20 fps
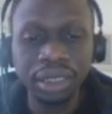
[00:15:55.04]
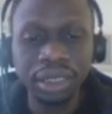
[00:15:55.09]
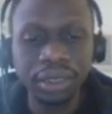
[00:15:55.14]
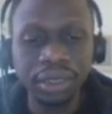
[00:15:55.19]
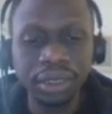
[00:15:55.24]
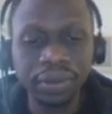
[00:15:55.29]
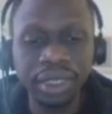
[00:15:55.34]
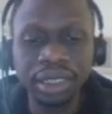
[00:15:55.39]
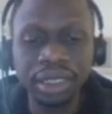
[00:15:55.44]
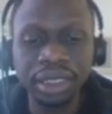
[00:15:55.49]

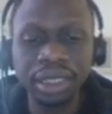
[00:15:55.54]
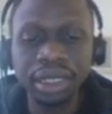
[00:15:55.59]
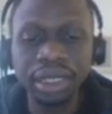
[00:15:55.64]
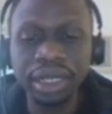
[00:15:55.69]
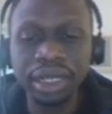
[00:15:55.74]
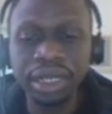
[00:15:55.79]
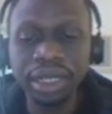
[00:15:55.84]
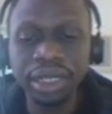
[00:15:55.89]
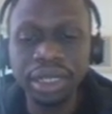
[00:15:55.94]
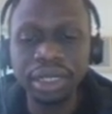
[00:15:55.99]
Alright,
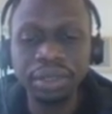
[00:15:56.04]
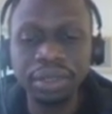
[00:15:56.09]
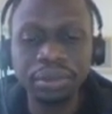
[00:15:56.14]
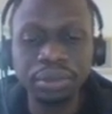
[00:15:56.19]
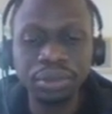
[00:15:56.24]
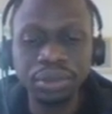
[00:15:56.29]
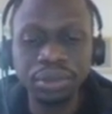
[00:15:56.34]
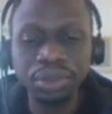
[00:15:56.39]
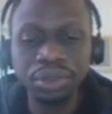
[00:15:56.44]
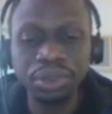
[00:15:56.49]
I
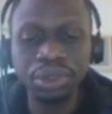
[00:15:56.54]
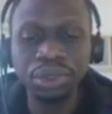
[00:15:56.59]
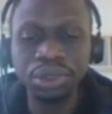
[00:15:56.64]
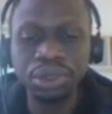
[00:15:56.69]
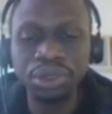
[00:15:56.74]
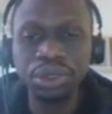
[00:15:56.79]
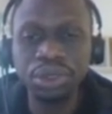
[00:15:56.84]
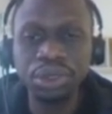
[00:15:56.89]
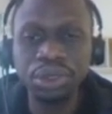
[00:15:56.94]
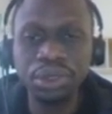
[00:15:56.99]
am
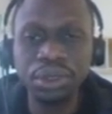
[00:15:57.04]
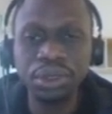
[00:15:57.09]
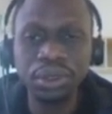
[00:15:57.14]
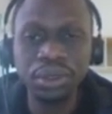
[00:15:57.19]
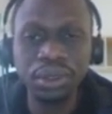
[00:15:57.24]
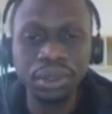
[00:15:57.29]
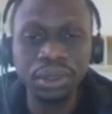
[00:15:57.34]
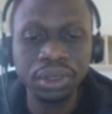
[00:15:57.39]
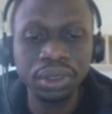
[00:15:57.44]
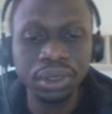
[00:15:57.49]

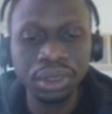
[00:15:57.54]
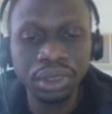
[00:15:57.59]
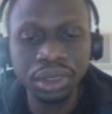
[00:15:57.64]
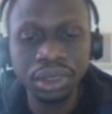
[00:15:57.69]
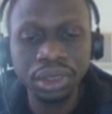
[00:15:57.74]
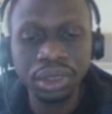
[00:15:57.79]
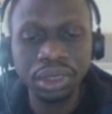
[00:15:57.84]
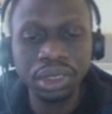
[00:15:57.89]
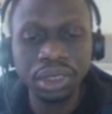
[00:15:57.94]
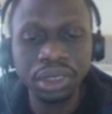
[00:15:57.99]
sure
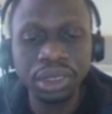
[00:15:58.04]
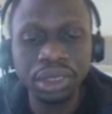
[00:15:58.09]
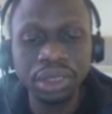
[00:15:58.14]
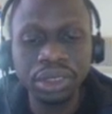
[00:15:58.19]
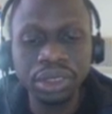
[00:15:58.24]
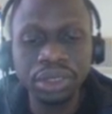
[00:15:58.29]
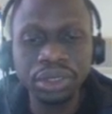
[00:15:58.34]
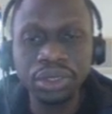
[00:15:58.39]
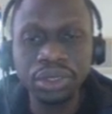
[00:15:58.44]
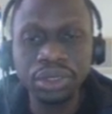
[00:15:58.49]

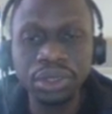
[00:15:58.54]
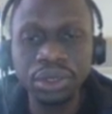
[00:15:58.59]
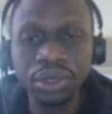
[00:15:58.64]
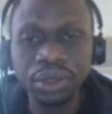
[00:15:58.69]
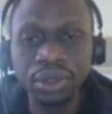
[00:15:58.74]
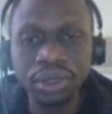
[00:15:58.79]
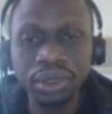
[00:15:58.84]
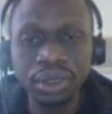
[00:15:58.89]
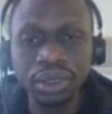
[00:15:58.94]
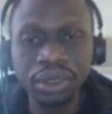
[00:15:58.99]
you